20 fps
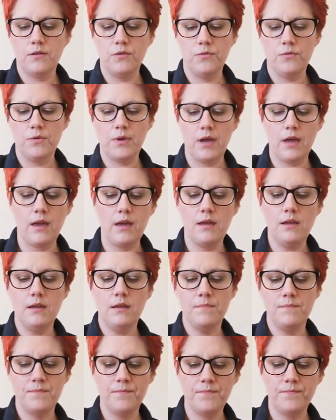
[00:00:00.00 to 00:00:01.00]

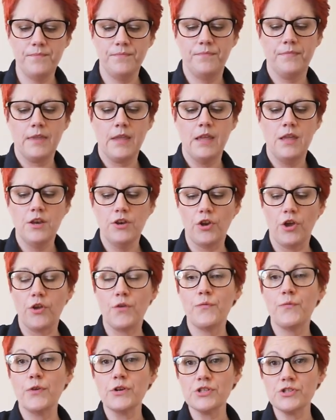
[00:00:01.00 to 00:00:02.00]
Okay. Now,
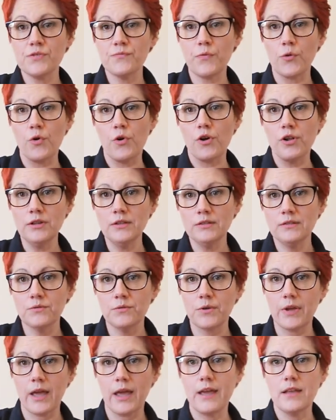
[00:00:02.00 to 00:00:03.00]
first of all,
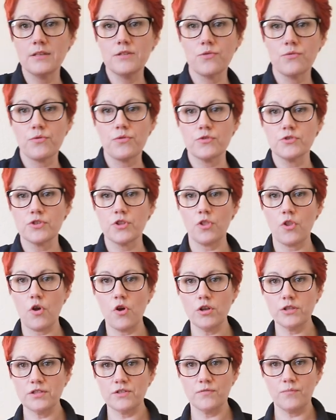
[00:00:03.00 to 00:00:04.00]
okay, so there's
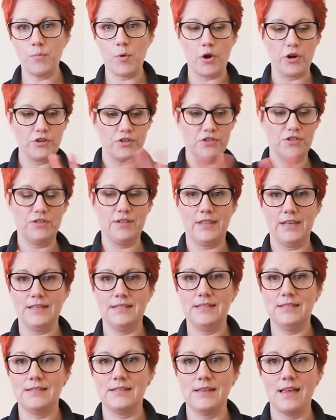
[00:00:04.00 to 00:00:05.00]
lots of parts to
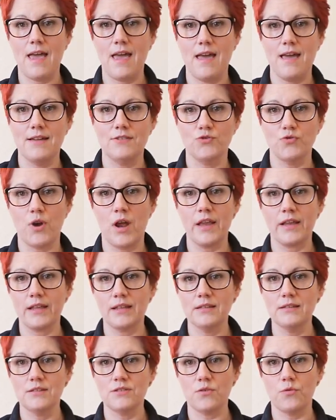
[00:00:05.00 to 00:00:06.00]
this
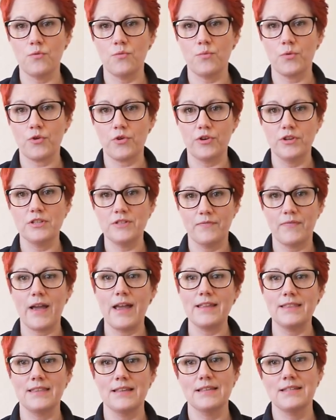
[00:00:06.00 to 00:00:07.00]
dragon, so we're going to
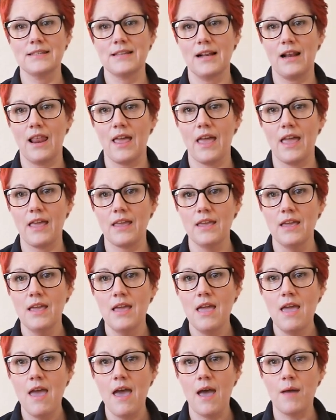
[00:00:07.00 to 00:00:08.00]
divide this clay
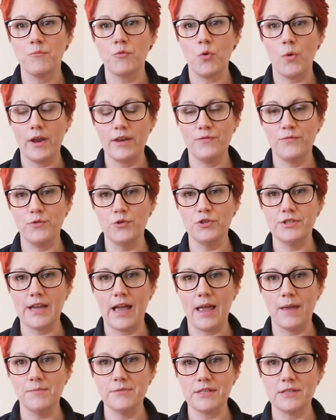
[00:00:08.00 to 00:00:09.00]
quite a few
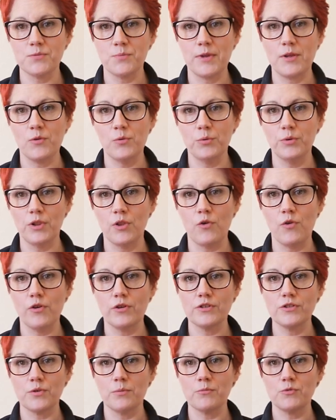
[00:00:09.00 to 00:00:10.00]
times as we go
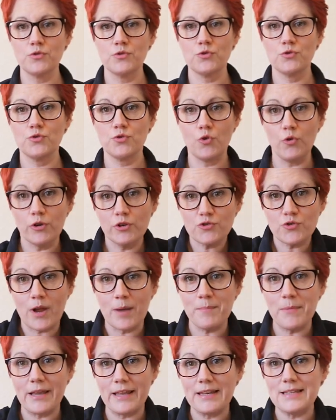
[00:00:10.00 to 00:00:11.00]
along. So I'm going to try
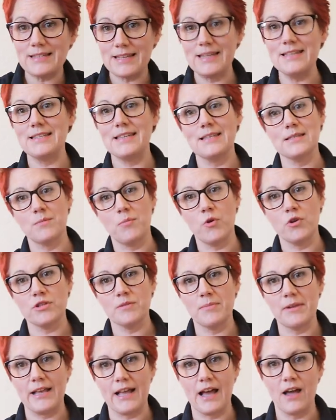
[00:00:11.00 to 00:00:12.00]
and make it as easy as I
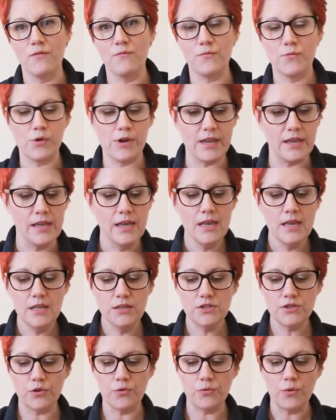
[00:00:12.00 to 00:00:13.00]
possibly can for you.
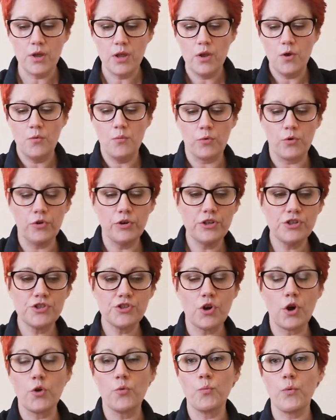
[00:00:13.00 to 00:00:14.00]
So we're going to
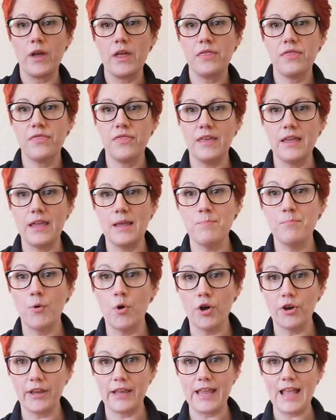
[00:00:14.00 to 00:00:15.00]
start with the
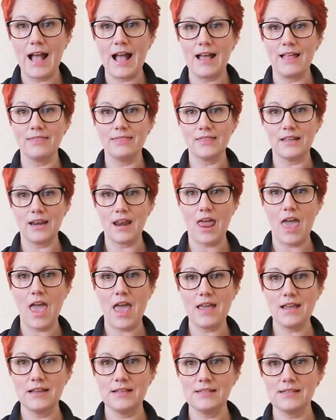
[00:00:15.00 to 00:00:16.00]
body and the
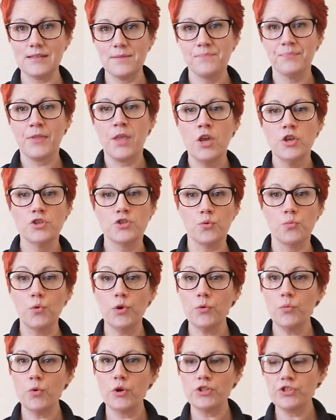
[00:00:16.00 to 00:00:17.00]
legs. So
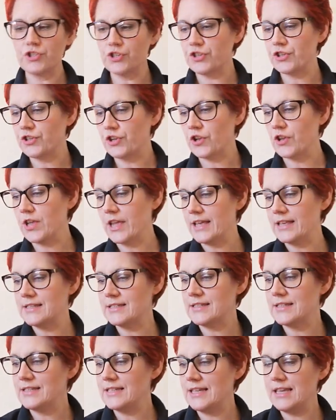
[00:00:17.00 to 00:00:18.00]
what I want you to do
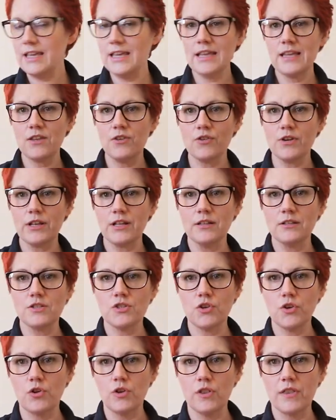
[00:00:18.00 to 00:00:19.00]
is to take your little
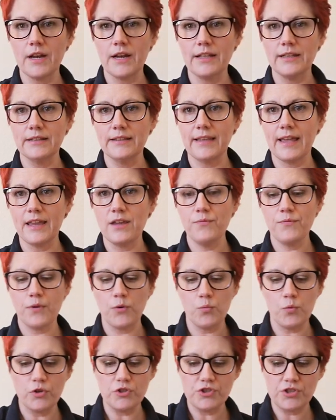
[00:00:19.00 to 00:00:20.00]
tool, the little knife,
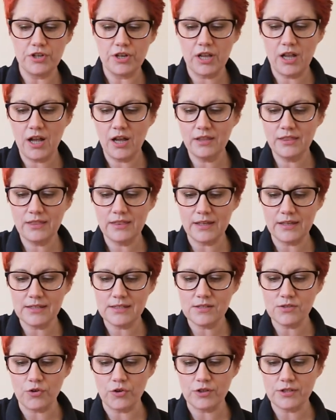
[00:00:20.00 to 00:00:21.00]
and I want you to cut
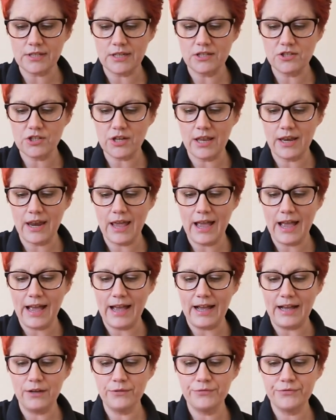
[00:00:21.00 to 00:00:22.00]
this sausage in
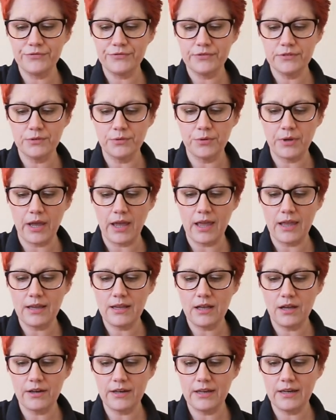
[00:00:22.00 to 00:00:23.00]
half, okay?
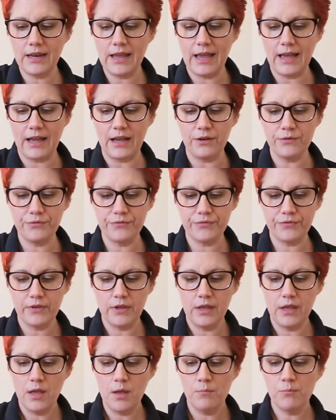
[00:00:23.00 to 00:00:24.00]
Cut it in half.
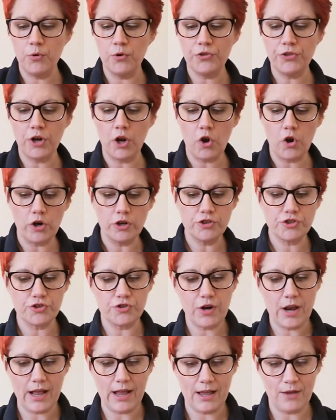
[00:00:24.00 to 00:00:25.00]
Put the
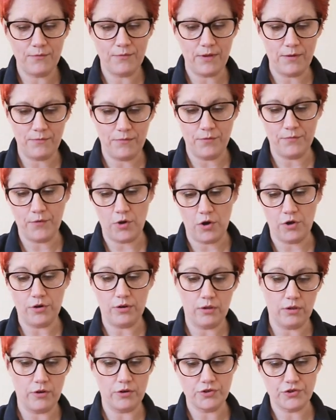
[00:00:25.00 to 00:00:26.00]
larger half, if you've
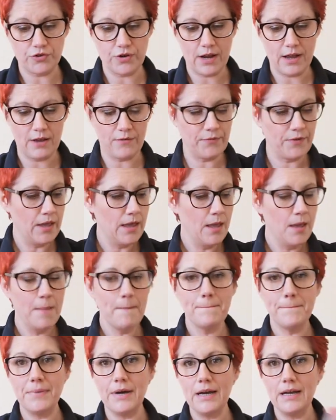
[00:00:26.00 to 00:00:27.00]
got a larger half,
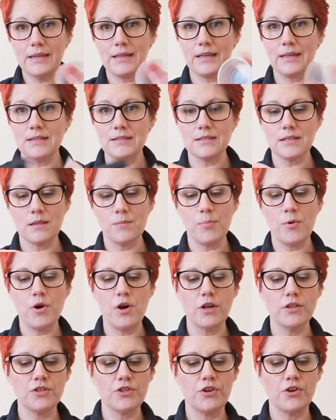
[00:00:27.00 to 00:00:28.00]
back into the
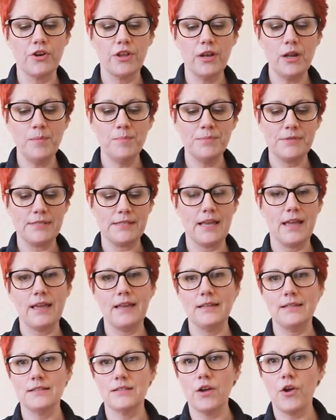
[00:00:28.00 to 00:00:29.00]
pot, turn it
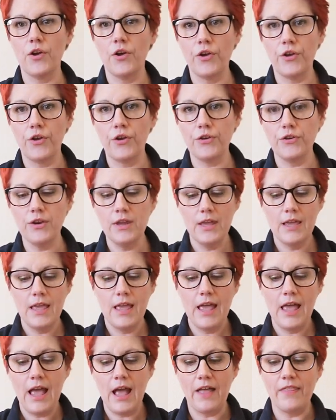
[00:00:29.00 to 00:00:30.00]
upside down,
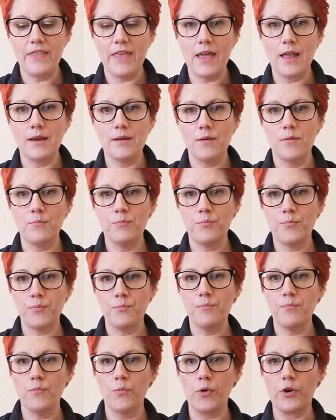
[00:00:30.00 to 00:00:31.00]
and then
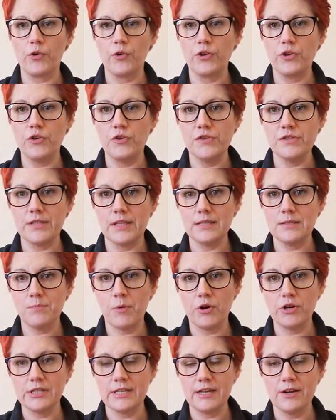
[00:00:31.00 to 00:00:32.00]
we're going to use this
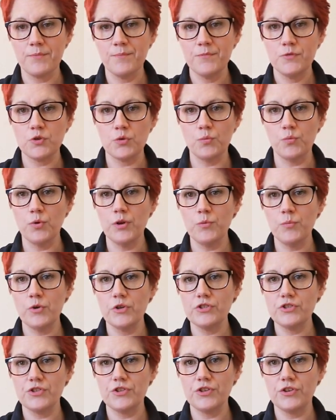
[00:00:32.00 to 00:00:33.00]
part here. So what I
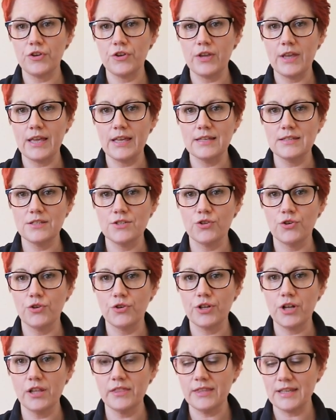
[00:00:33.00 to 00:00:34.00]
want you to do is to
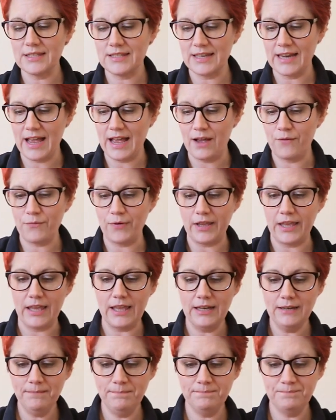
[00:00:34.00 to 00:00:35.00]
cut this in half
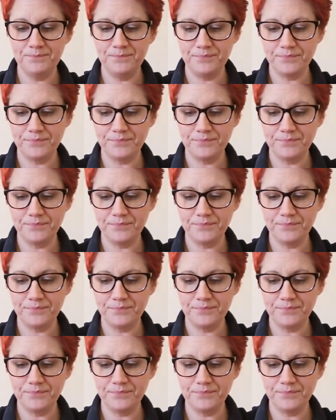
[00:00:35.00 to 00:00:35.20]
again.